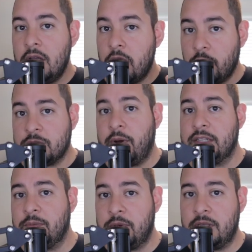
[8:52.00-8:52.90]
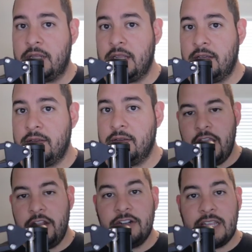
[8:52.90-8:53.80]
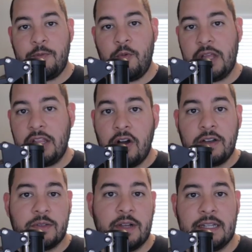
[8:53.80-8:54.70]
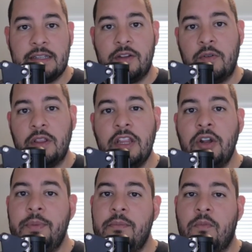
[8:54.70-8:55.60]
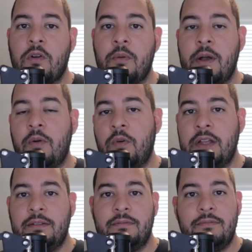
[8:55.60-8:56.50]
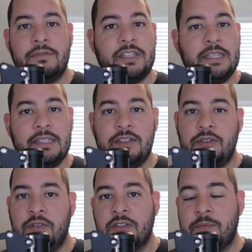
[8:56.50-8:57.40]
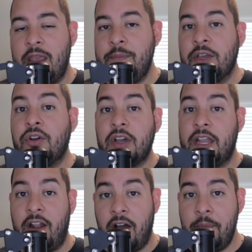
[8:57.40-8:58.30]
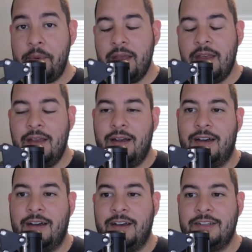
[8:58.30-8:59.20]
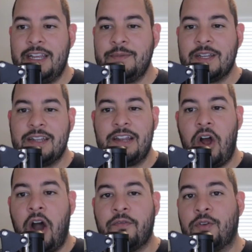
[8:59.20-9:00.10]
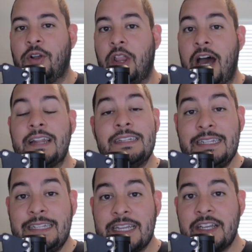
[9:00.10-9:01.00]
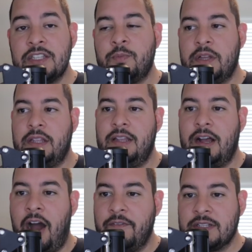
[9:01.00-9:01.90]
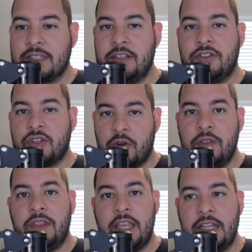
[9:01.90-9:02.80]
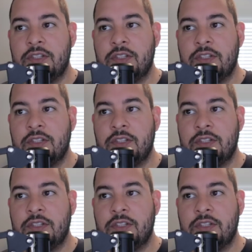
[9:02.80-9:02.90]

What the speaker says: responsibility. Entertainment Weekly also got to know a little bit more about what DC Studios may be cooking up. James Gunn didn't offer a lot of details, but obviously certain things